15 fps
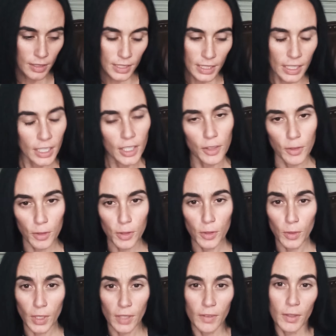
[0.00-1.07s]
to get
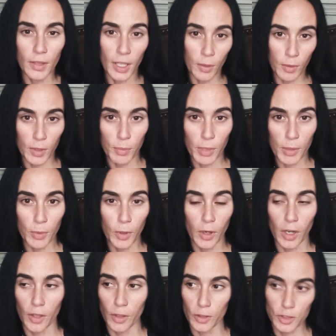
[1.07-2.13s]
through even like what people
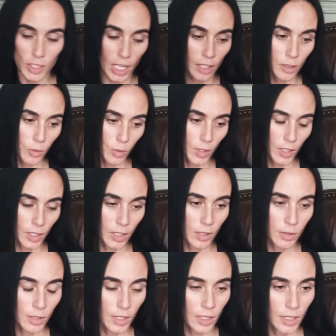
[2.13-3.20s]
call their shadow work
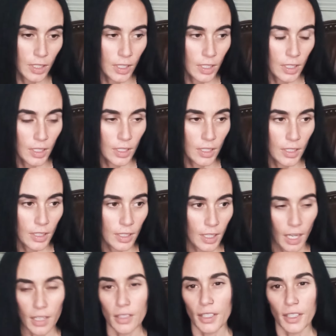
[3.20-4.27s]
or
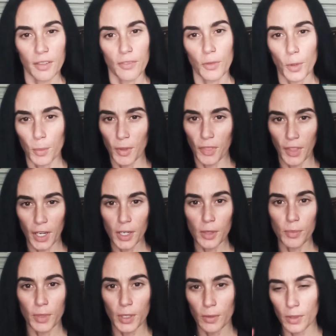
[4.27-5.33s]
kind of like a form of
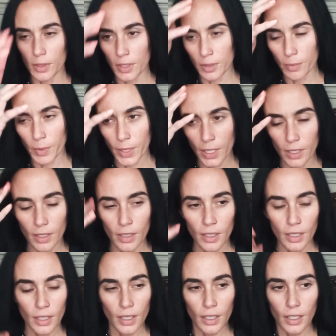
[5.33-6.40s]
therapy, really. But
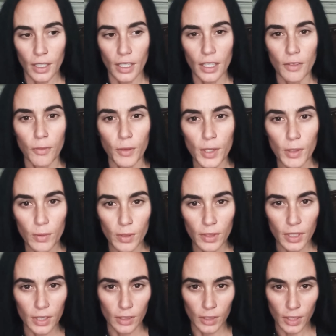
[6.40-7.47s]
if we
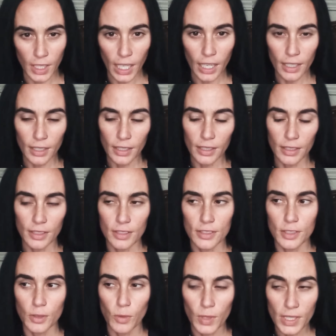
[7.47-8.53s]
really look at it,
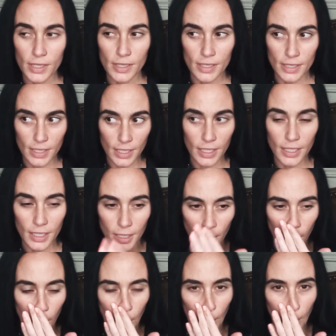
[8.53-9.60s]
do we see?
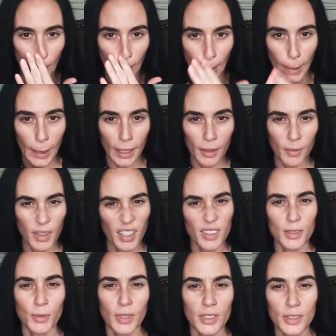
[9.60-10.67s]
I
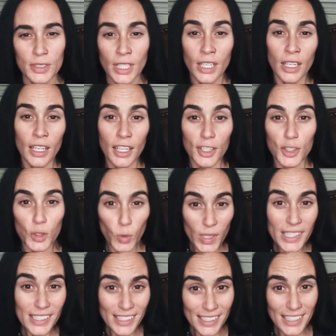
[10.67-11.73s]
guess mine is. Do
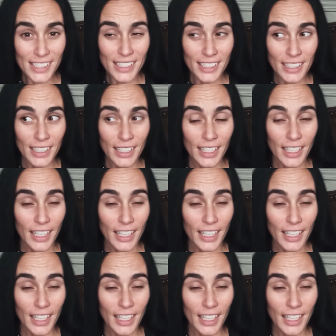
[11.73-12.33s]
we see